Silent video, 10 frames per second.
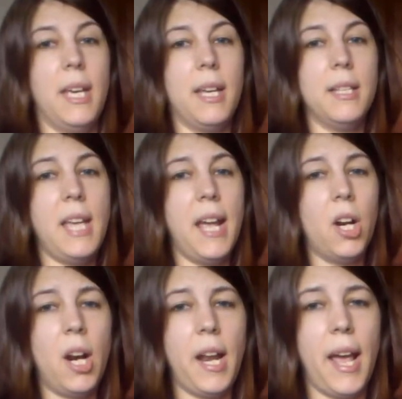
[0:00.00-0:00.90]

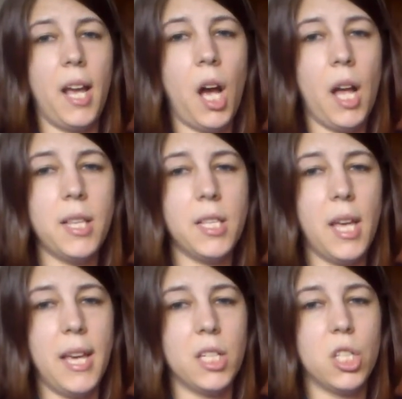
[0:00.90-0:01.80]
container, and I cut
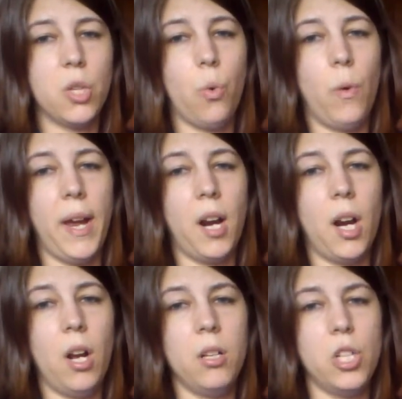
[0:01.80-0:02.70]
a square